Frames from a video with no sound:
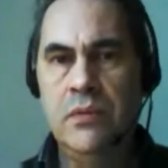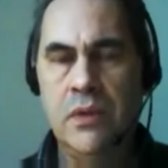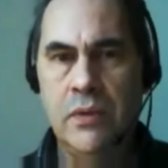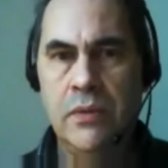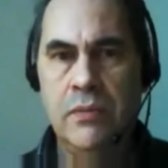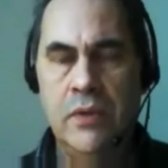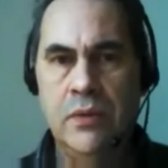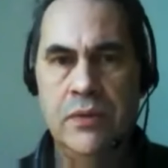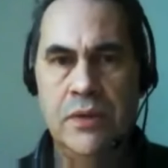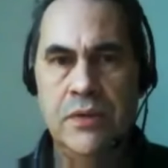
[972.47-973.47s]
uh,
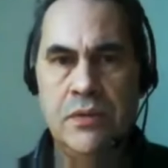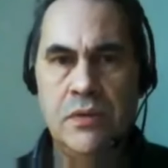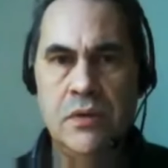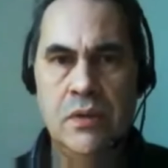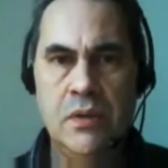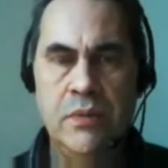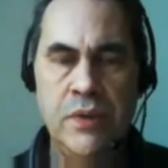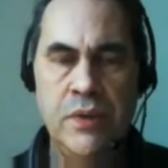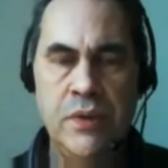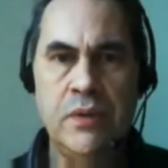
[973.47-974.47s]
notice uh,
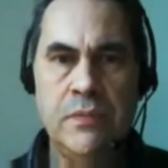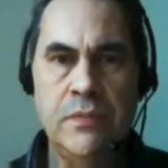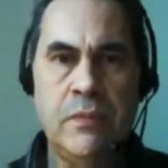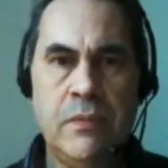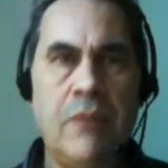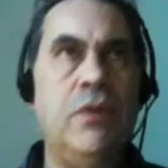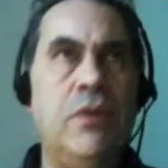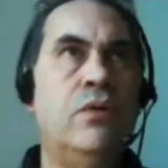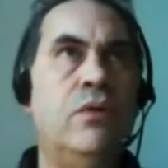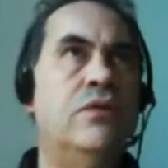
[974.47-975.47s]
beauty. I
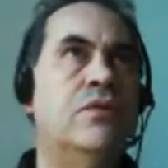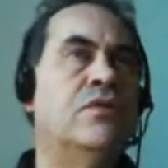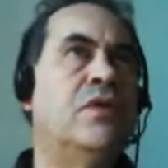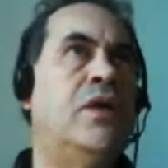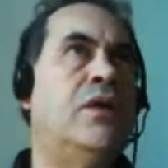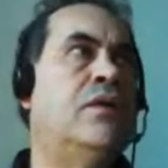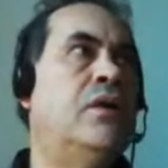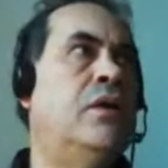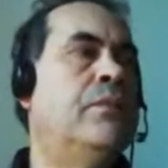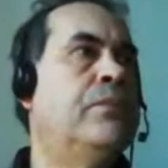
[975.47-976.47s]
mean, yeah. you could say
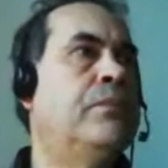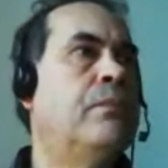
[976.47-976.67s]
that a,